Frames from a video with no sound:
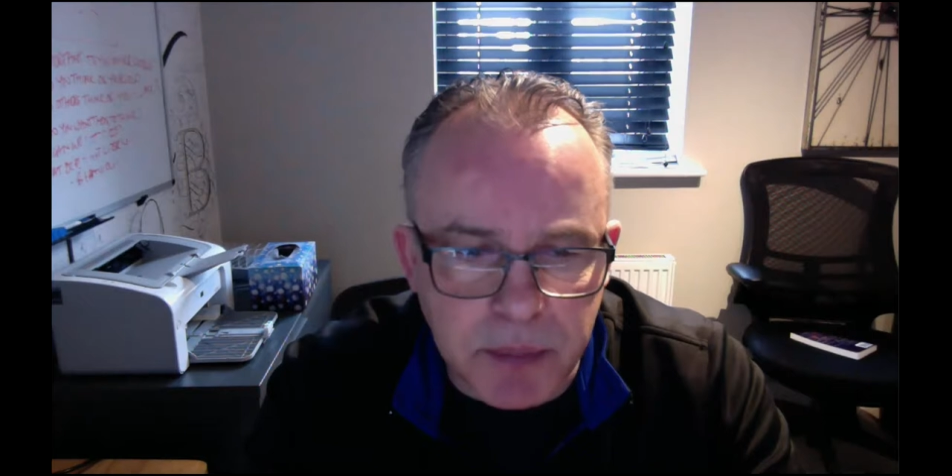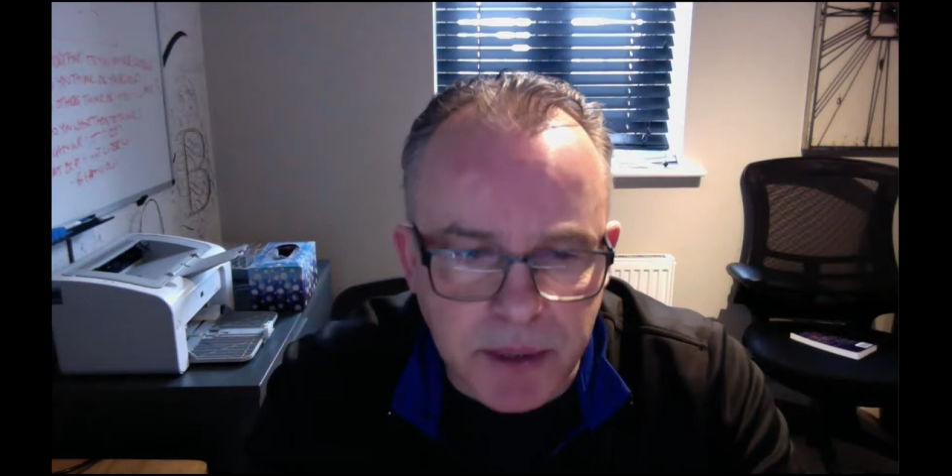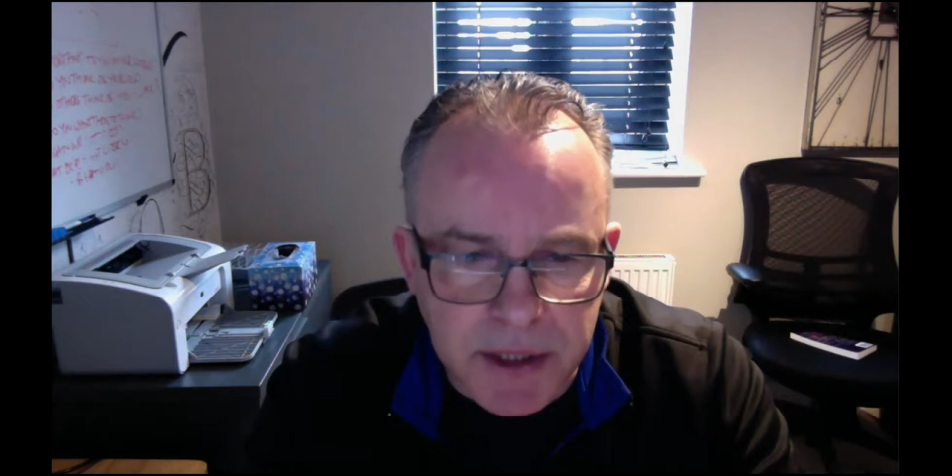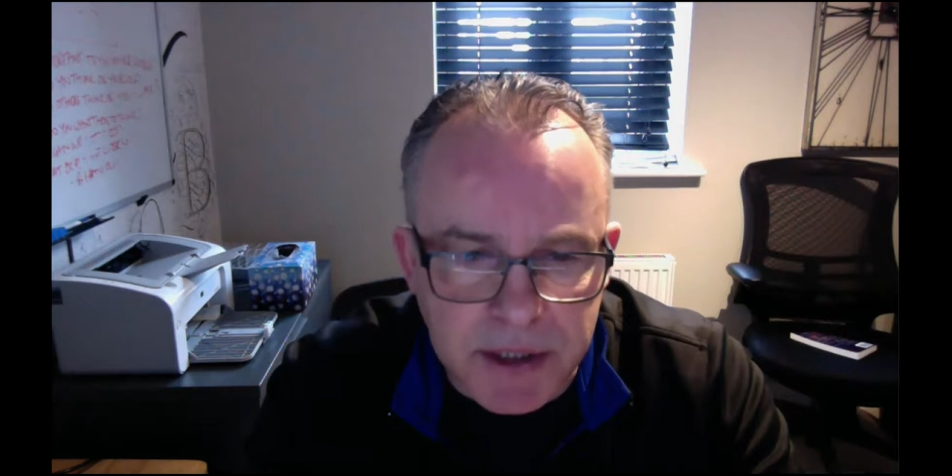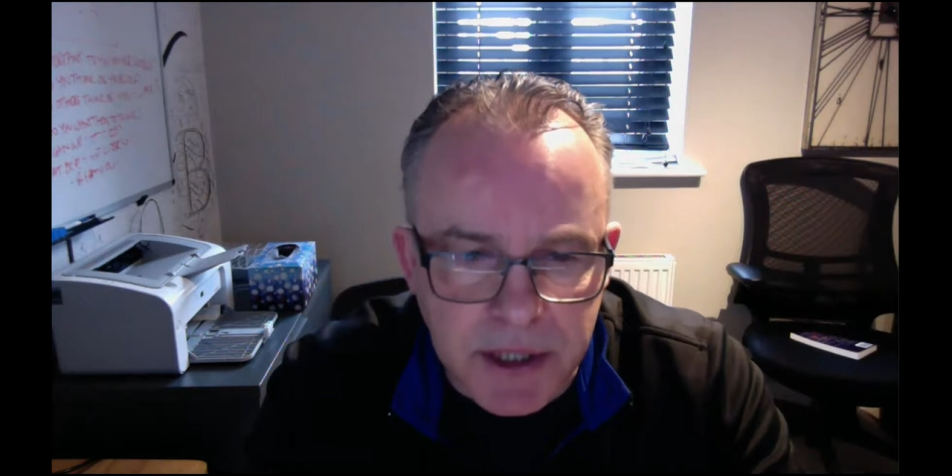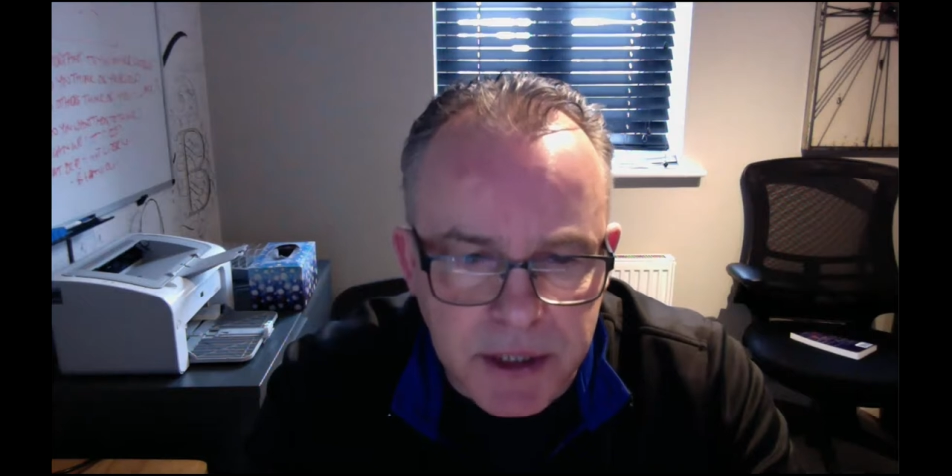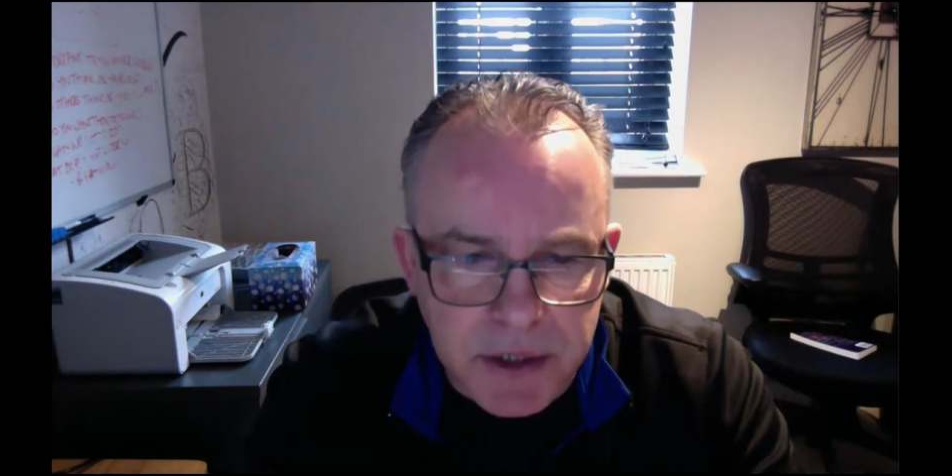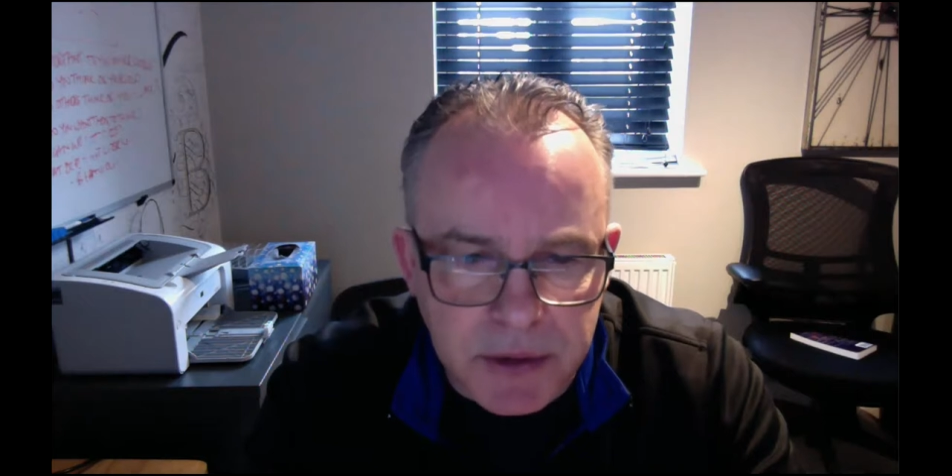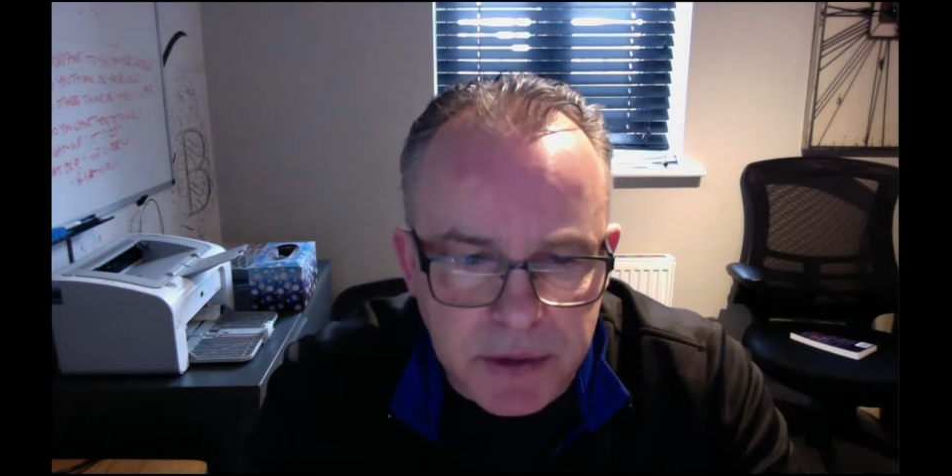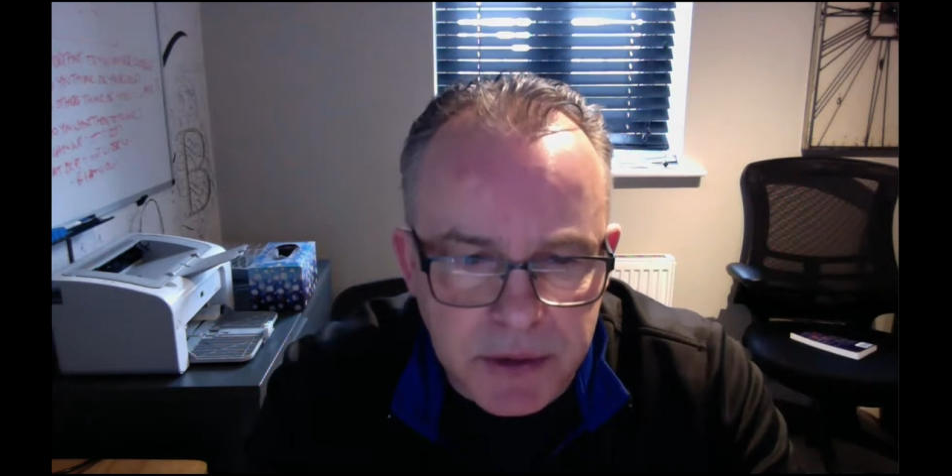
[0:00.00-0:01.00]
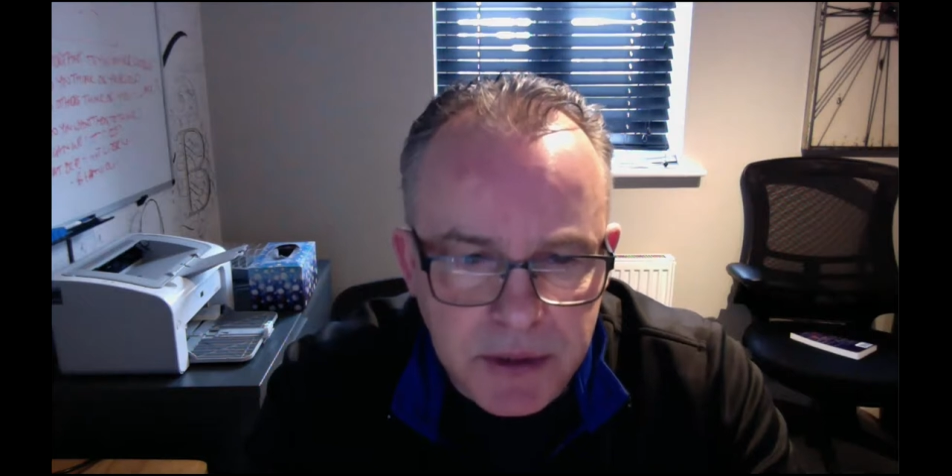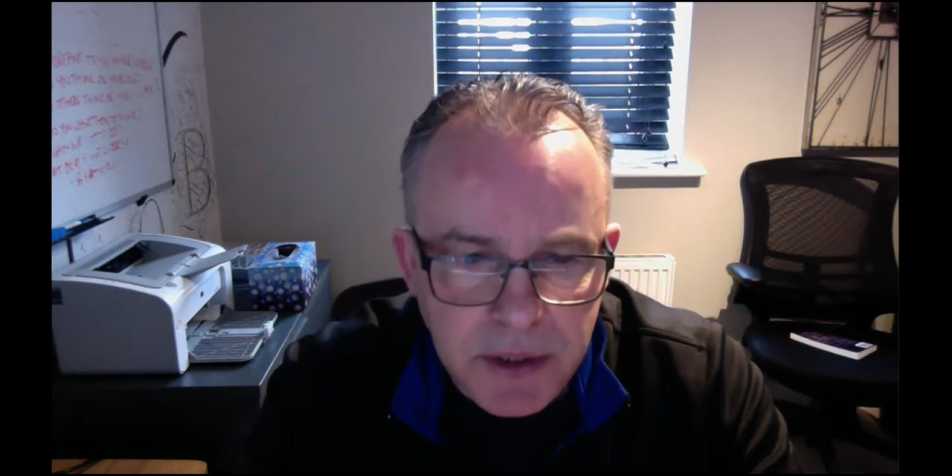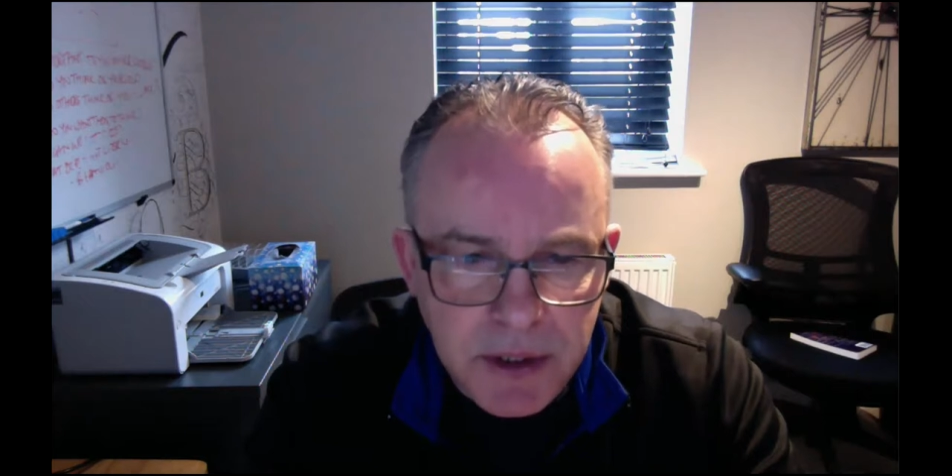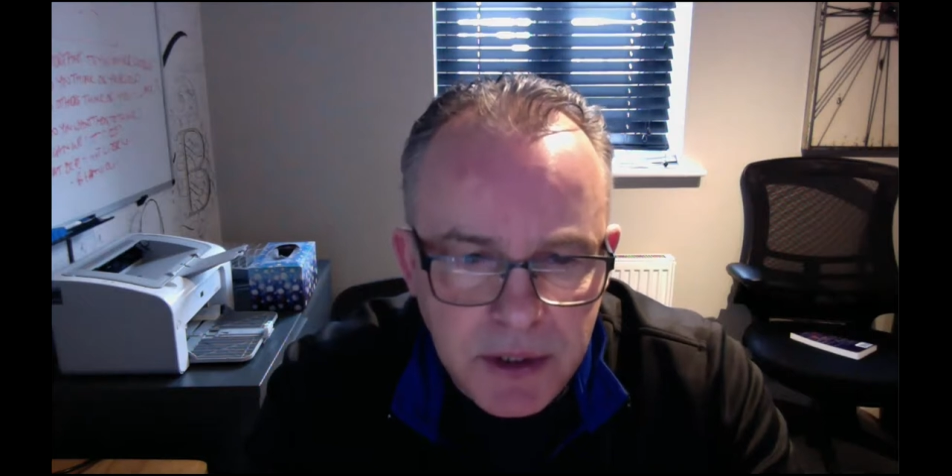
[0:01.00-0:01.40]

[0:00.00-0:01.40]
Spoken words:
police stations.